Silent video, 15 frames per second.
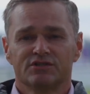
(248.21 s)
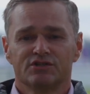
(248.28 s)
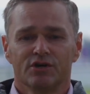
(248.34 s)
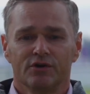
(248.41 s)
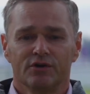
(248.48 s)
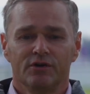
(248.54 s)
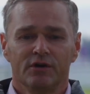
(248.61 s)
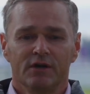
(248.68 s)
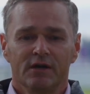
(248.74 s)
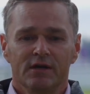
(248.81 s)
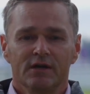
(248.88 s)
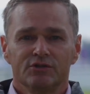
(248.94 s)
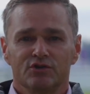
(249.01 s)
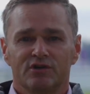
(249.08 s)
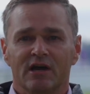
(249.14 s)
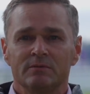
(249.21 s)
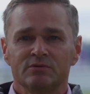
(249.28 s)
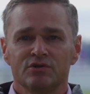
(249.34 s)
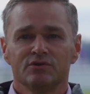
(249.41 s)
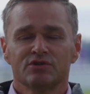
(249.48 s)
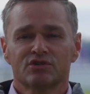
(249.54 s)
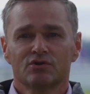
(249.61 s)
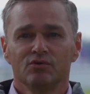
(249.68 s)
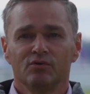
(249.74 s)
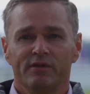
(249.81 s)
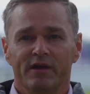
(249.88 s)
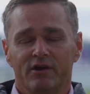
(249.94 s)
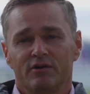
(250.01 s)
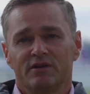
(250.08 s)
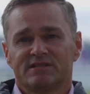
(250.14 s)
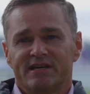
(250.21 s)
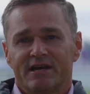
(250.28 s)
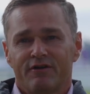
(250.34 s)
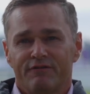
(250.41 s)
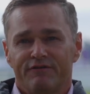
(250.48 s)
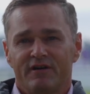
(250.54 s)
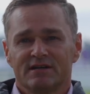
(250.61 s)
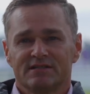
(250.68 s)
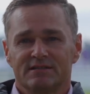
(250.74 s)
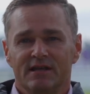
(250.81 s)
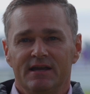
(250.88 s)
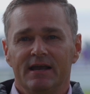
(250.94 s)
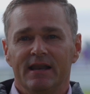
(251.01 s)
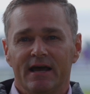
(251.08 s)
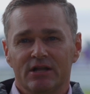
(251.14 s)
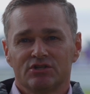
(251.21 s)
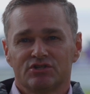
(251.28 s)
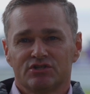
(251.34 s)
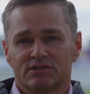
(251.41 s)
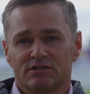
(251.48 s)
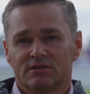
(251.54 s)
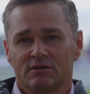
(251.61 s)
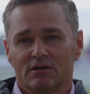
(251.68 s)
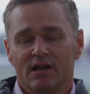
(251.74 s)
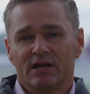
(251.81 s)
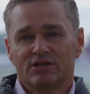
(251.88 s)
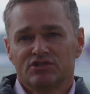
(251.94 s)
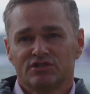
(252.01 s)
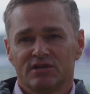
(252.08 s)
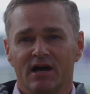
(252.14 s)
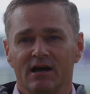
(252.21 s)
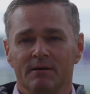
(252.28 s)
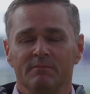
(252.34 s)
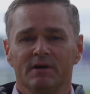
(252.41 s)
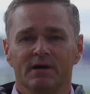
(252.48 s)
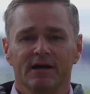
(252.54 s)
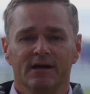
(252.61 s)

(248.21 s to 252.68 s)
So to come to the school, they got to sacrifice their lunch time.